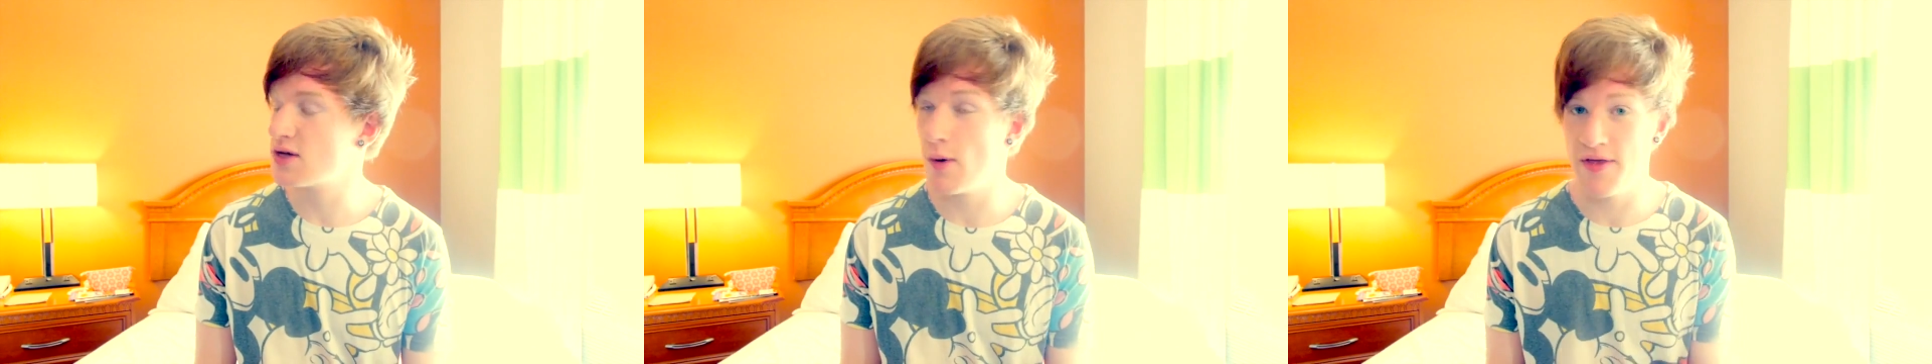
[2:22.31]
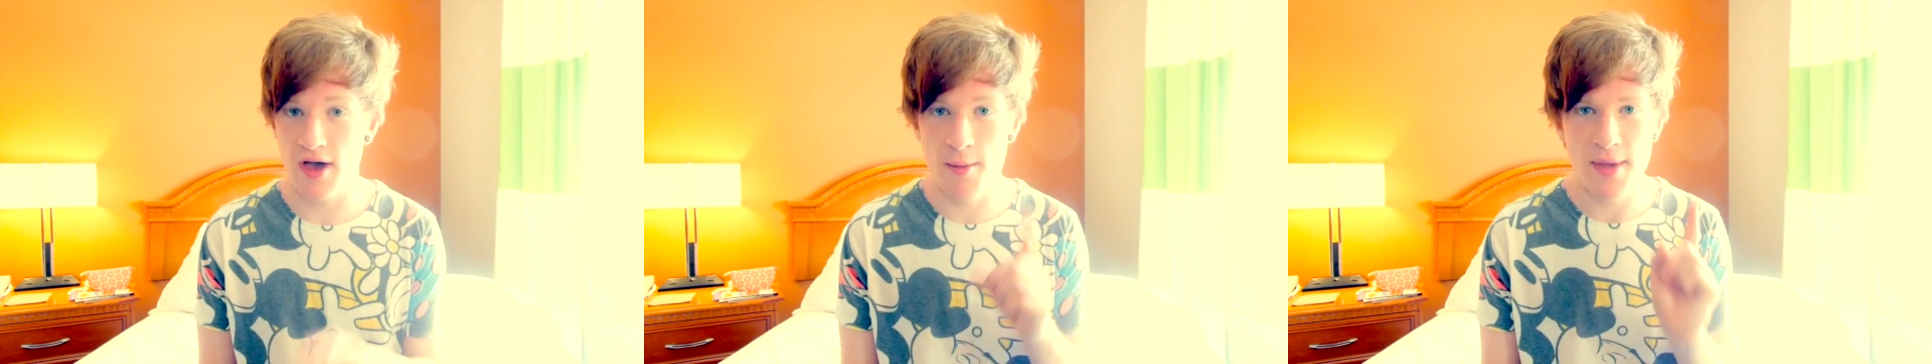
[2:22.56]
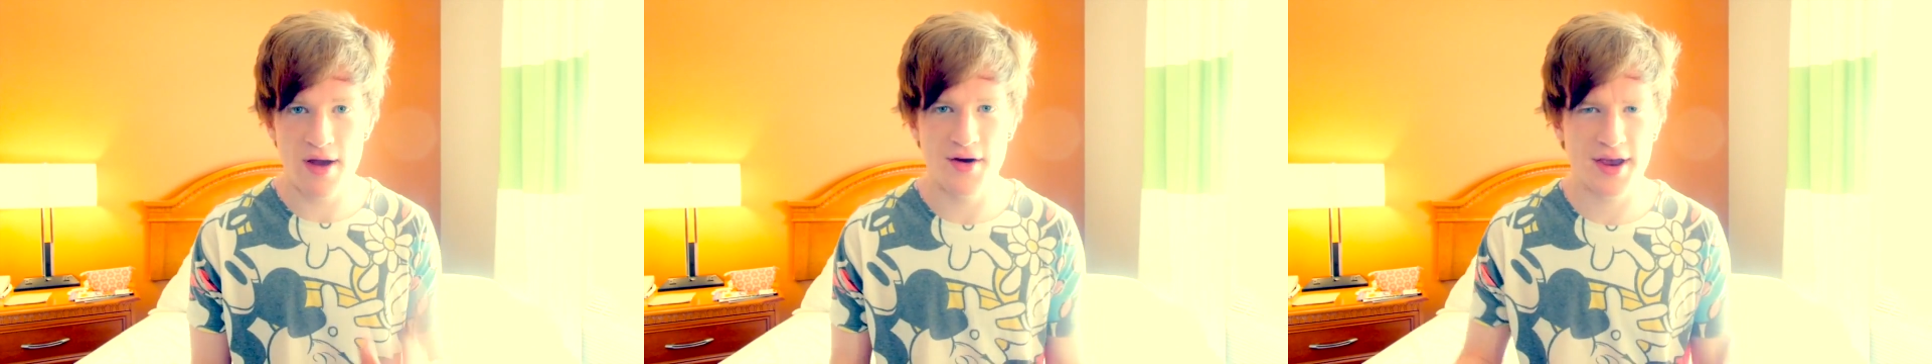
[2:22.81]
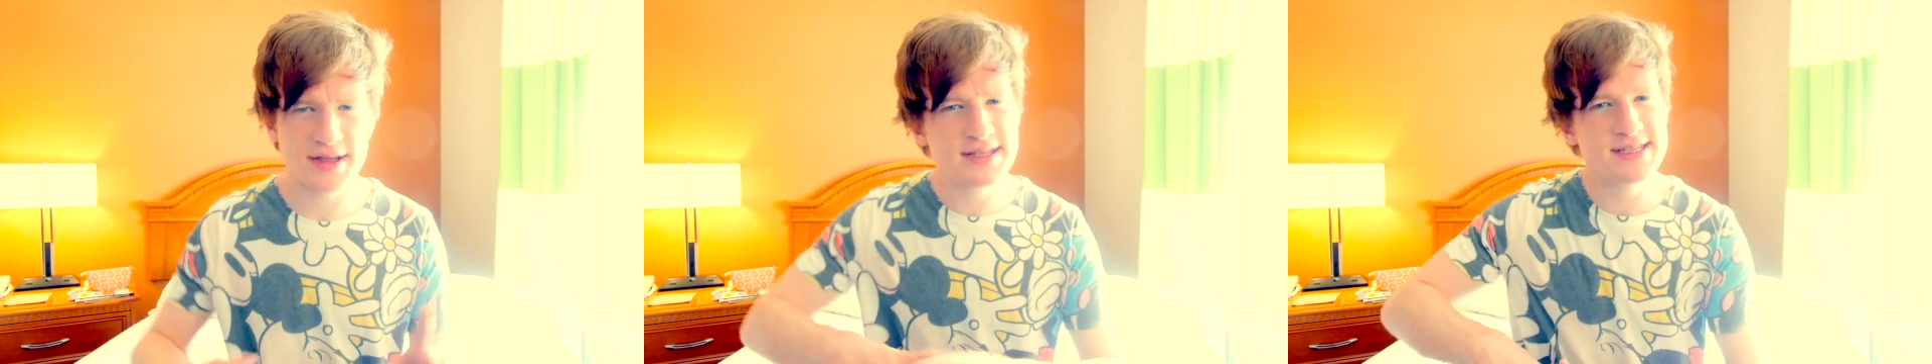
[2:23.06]
is the way that
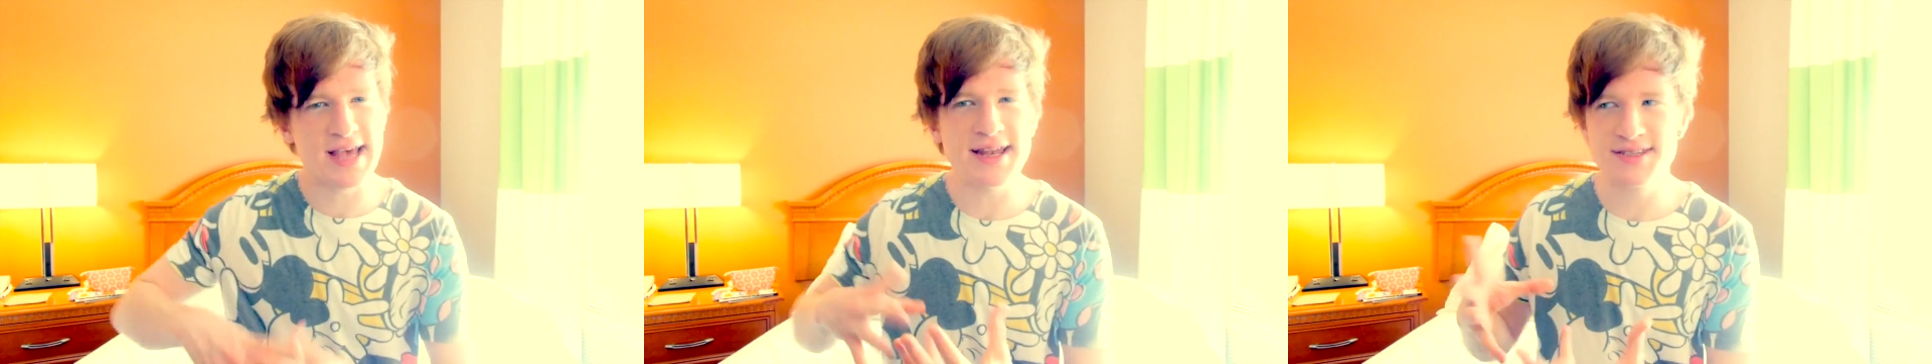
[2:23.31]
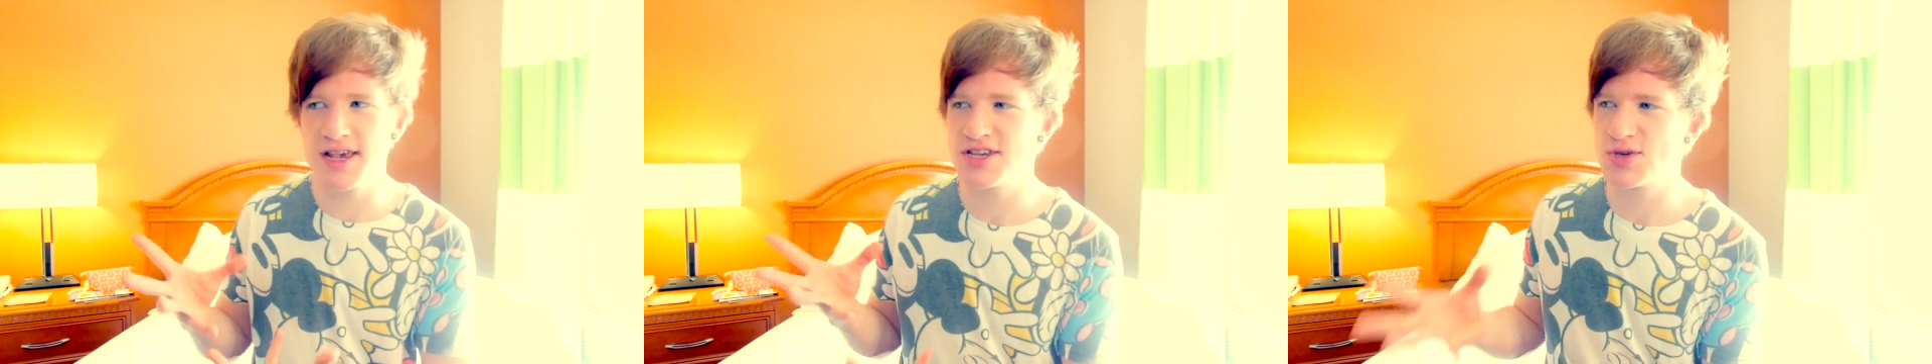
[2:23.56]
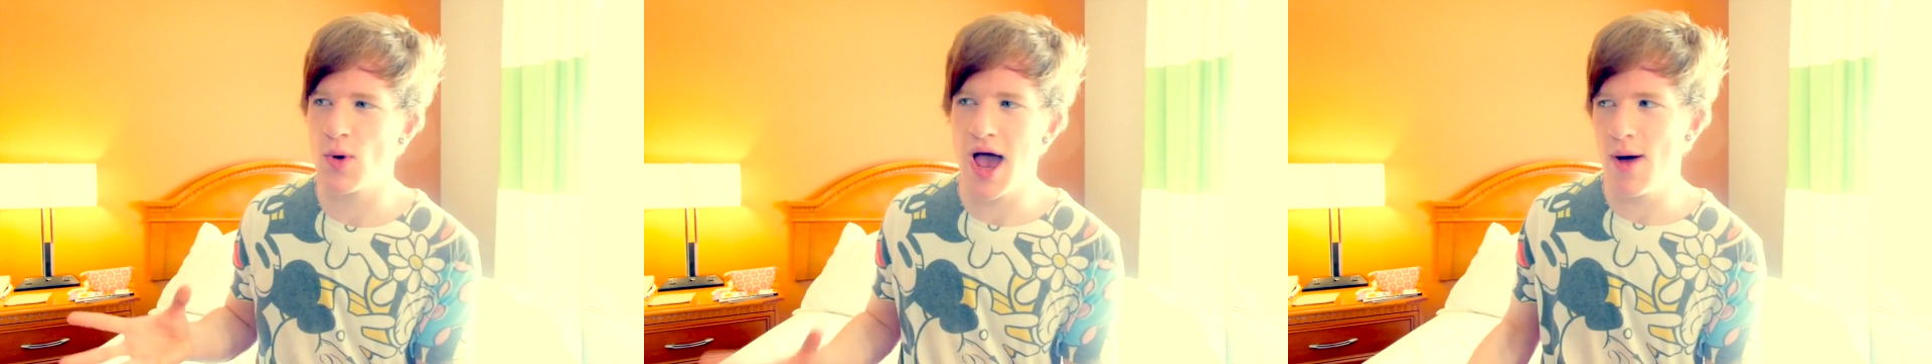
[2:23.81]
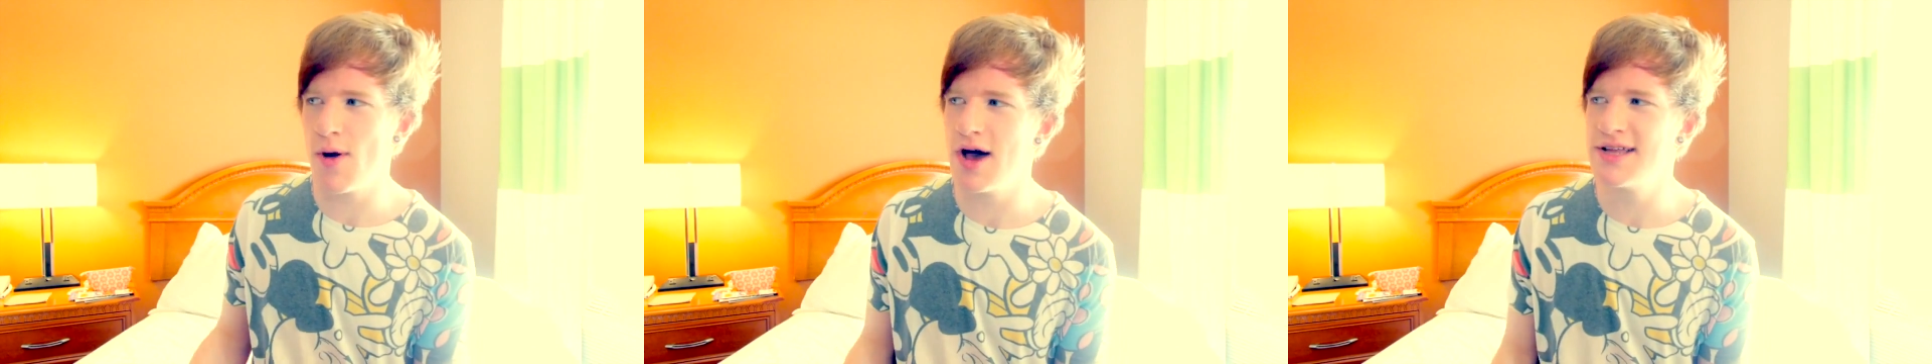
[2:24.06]
Americans censor
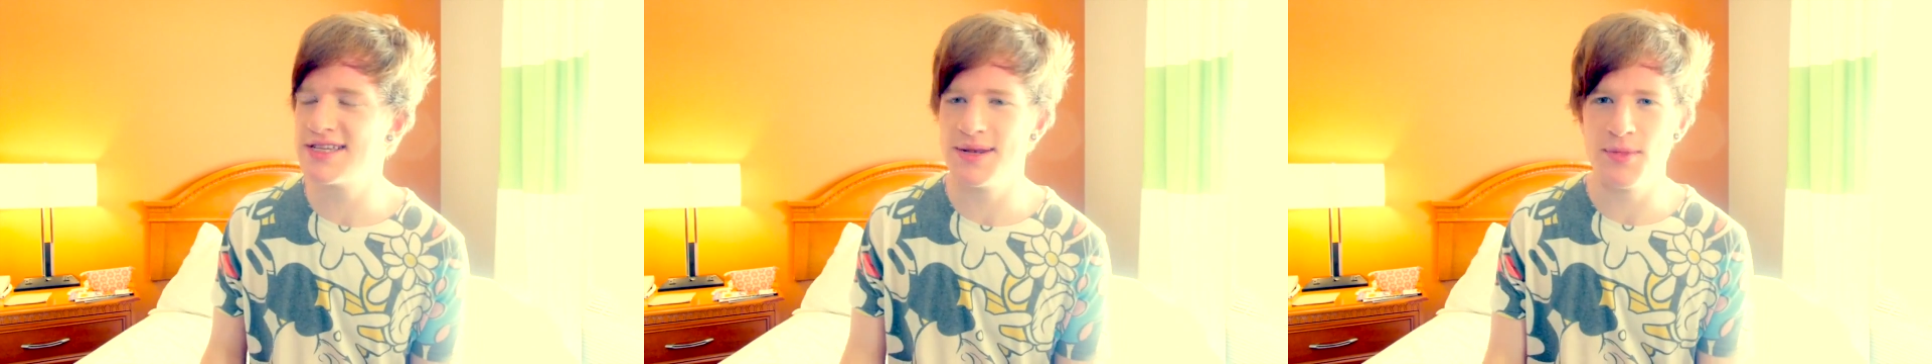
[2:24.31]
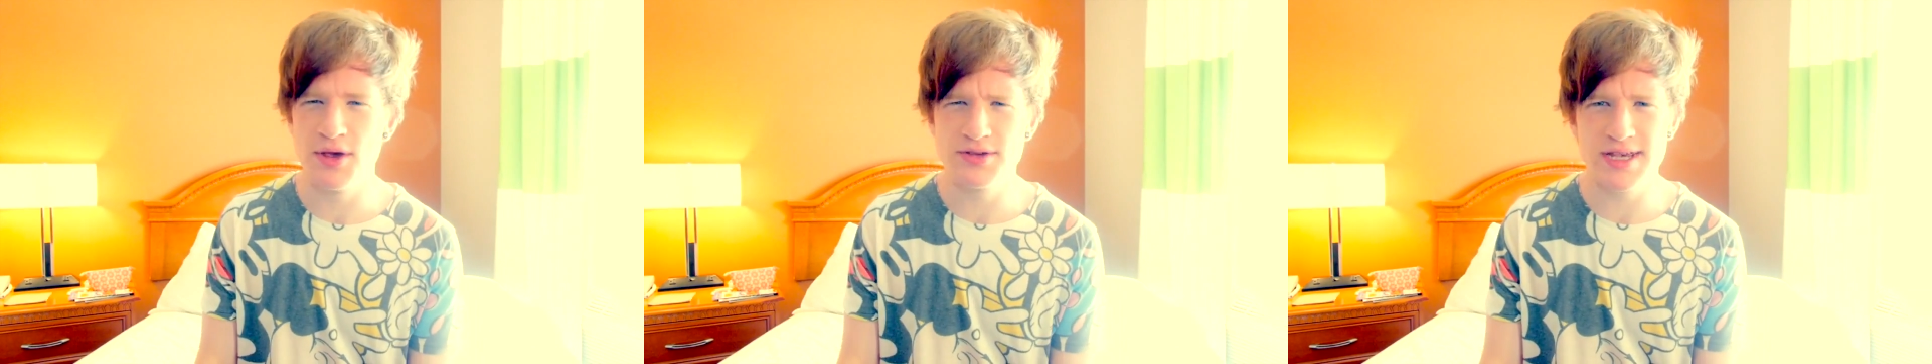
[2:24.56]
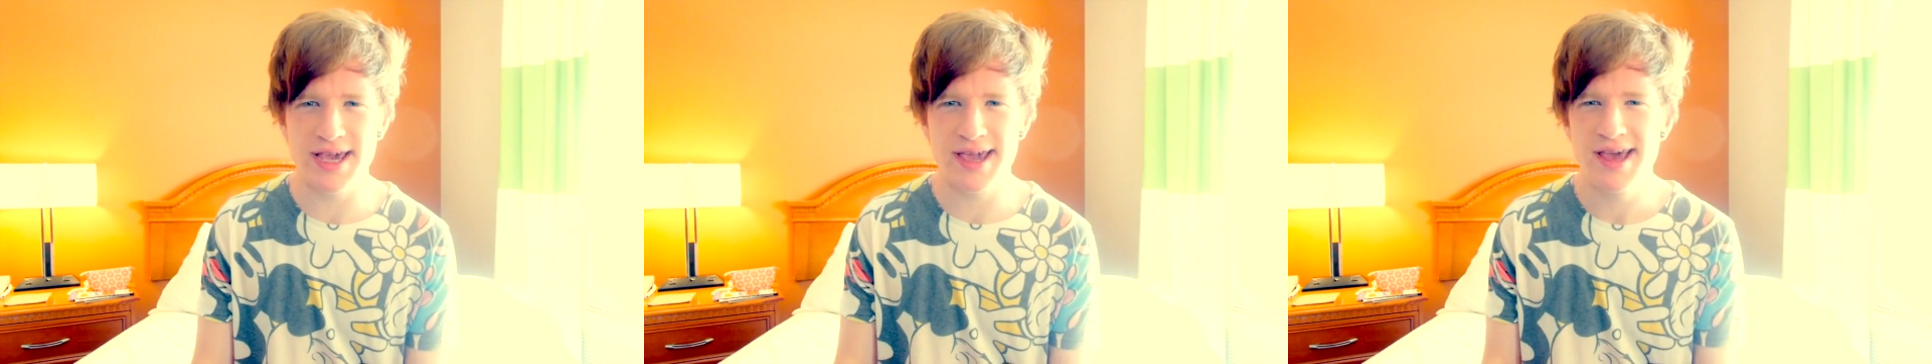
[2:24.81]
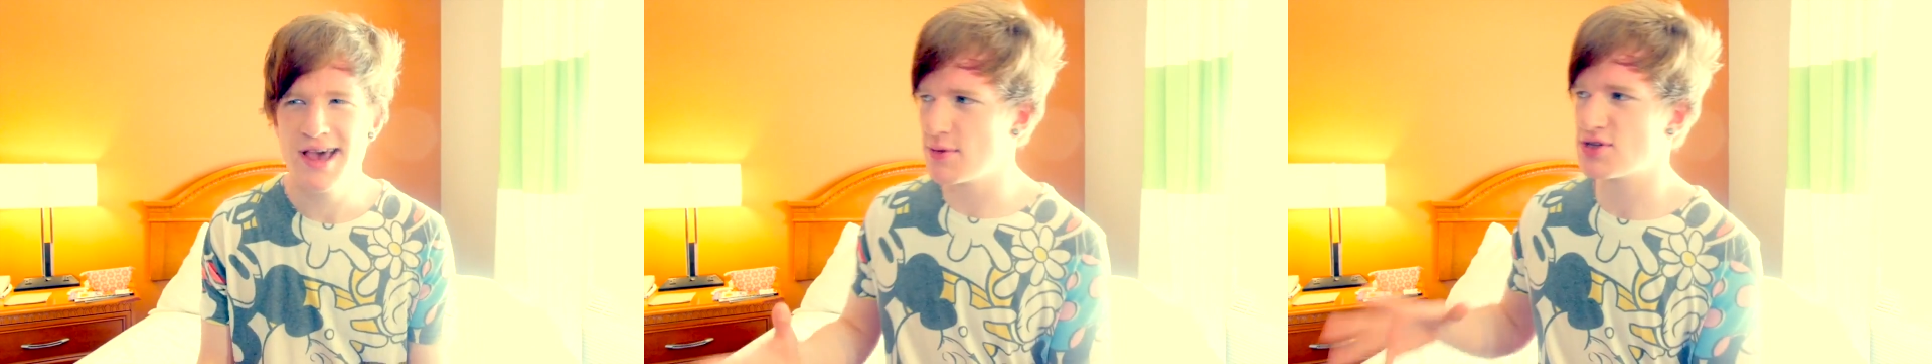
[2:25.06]
swear words in music. So
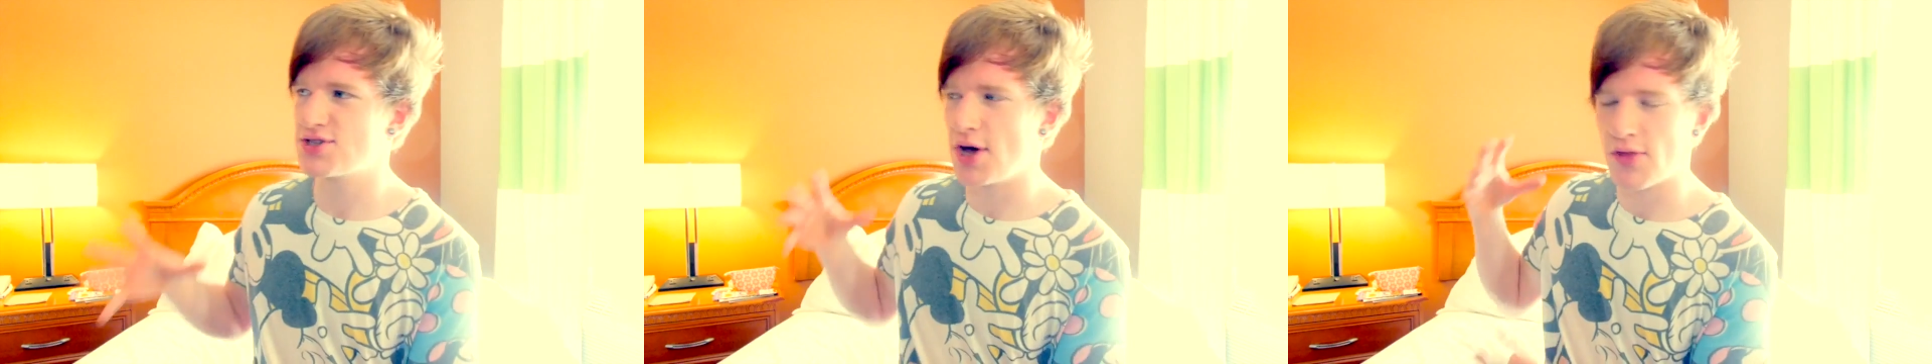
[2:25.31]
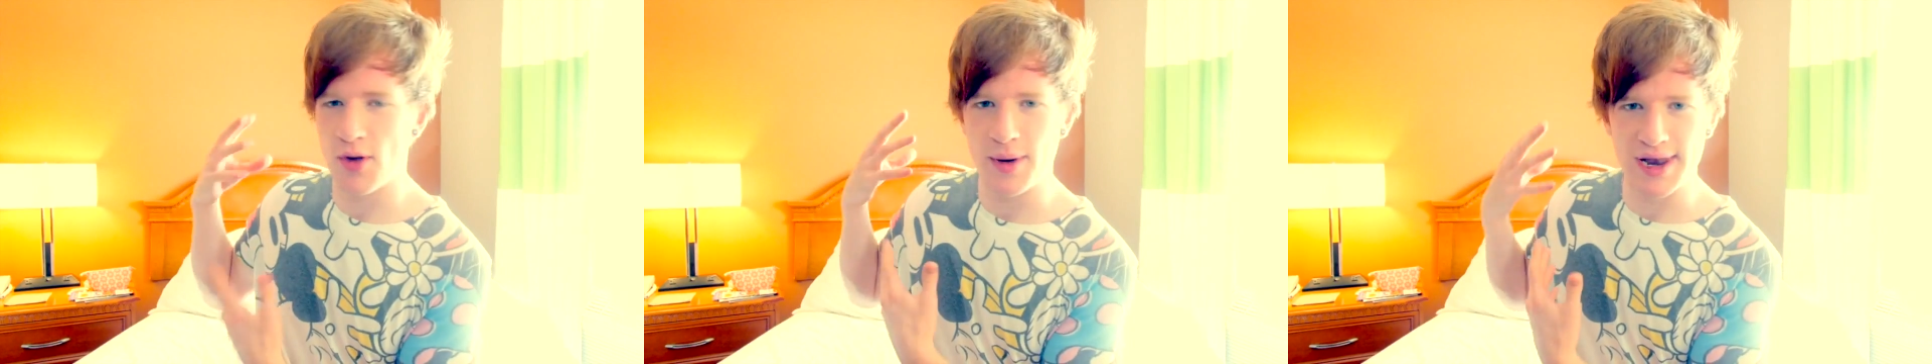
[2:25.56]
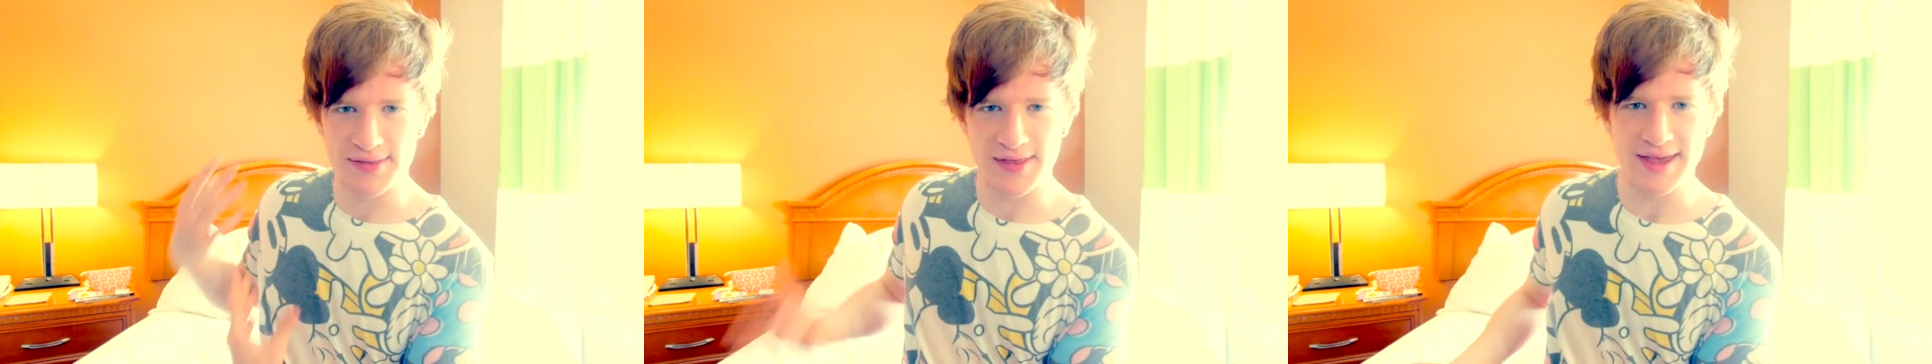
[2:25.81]
say there was a song that went like